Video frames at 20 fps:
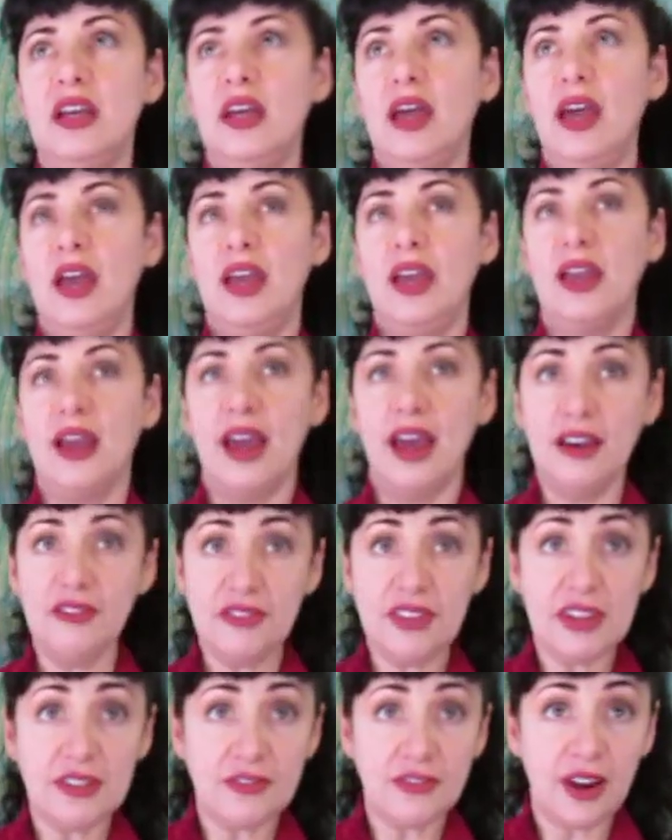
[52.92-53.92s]
a
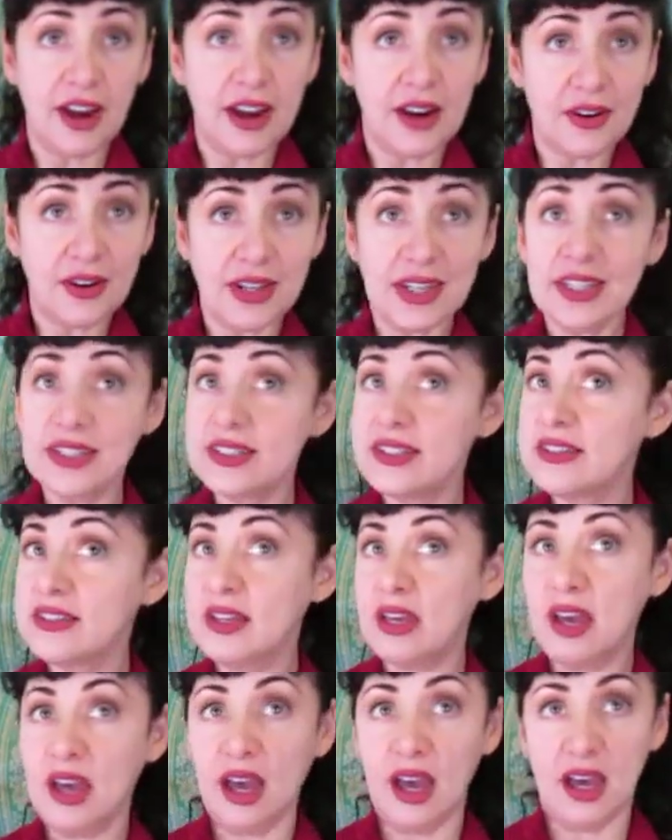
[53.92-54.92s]
heavy fragrance
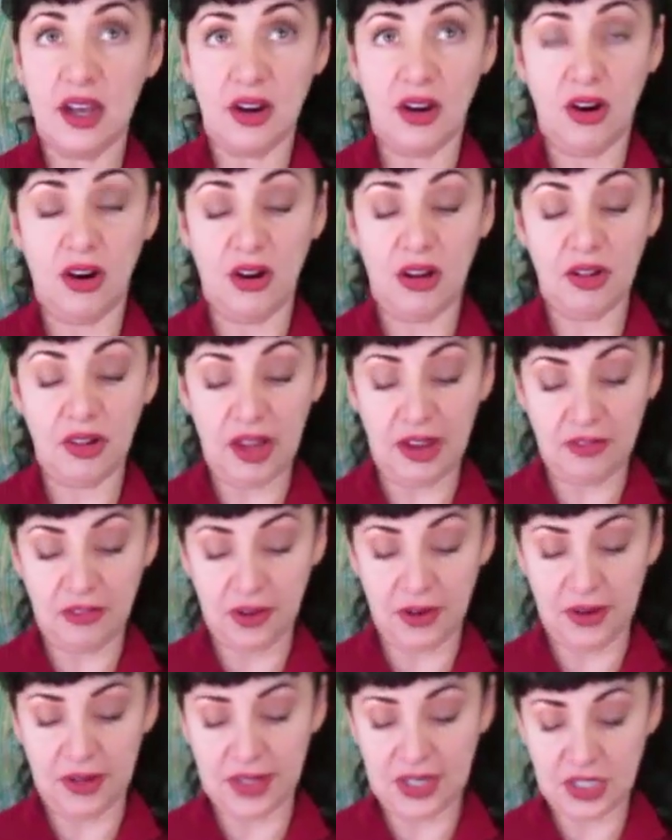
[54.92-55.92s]
at all. I've
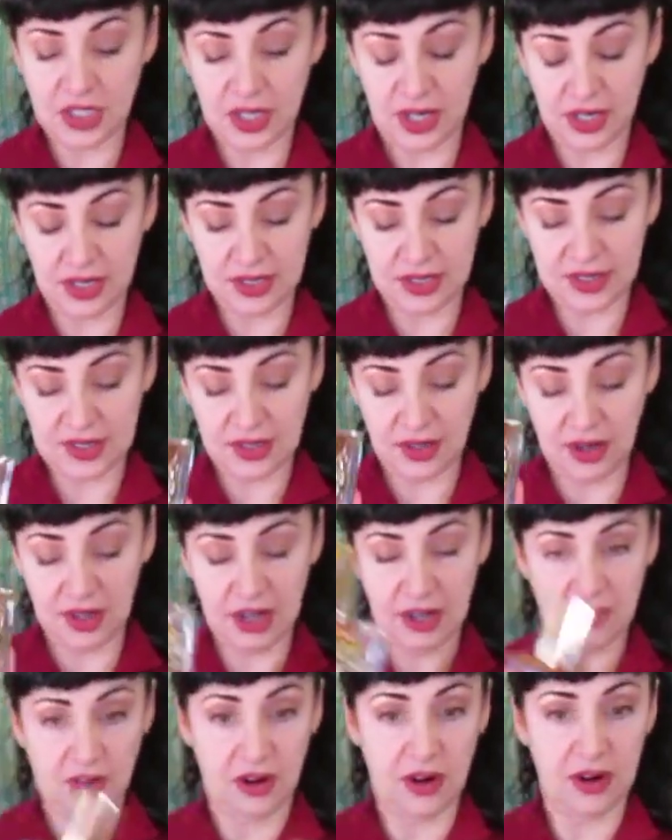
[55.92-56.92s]
already tried this
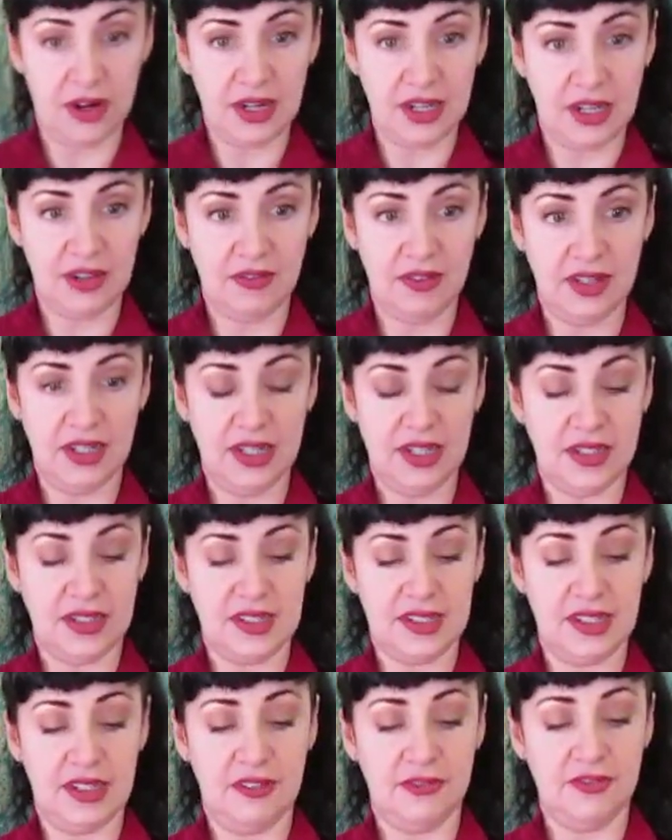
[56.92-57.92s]
on. I've already given it a
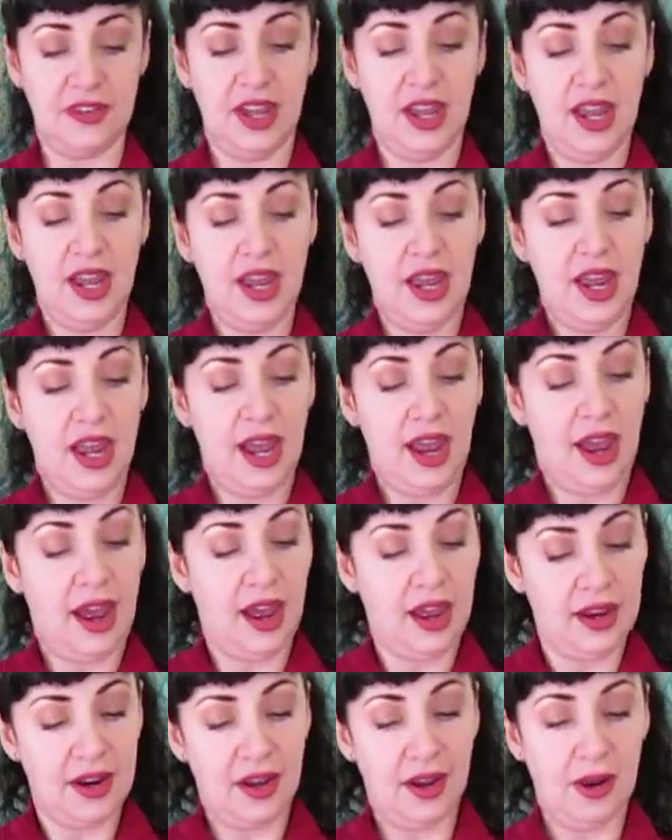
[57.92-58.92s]
sniff.
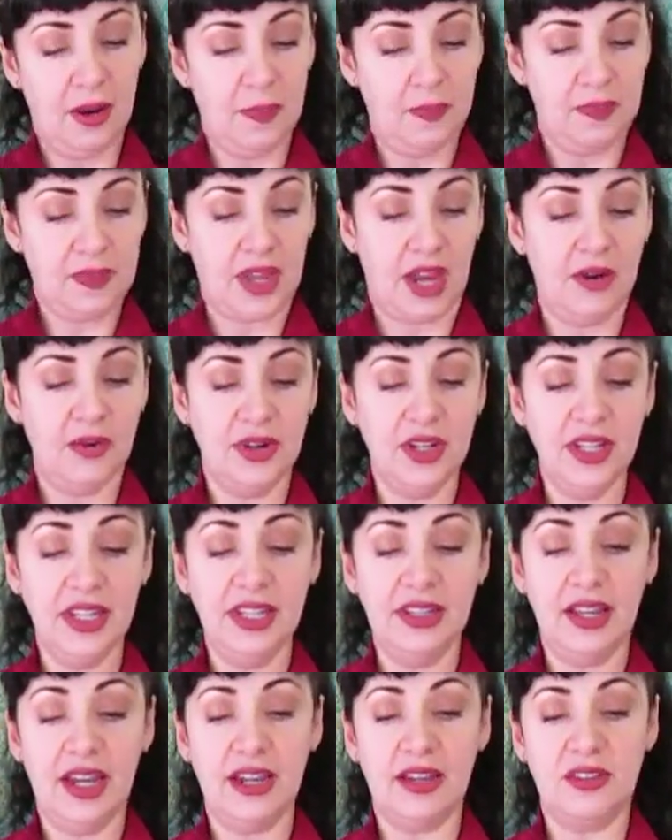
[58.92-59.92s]
And I
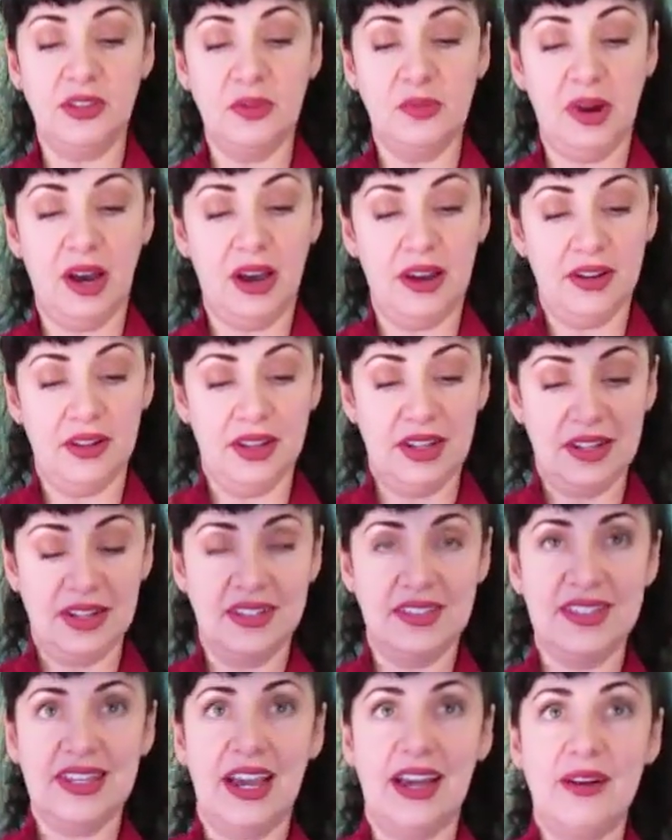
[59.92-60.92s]
really like the bottle. I
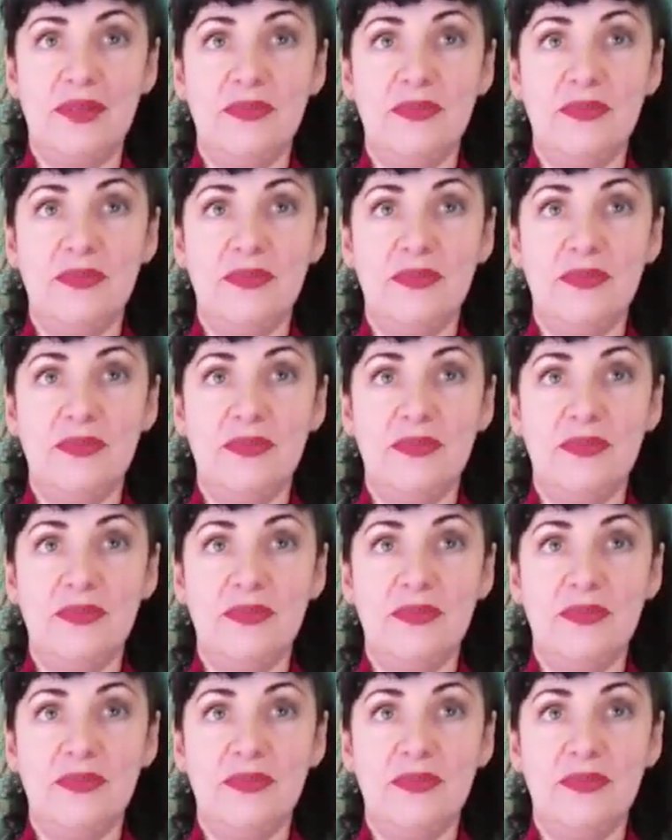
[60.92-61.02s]
just got to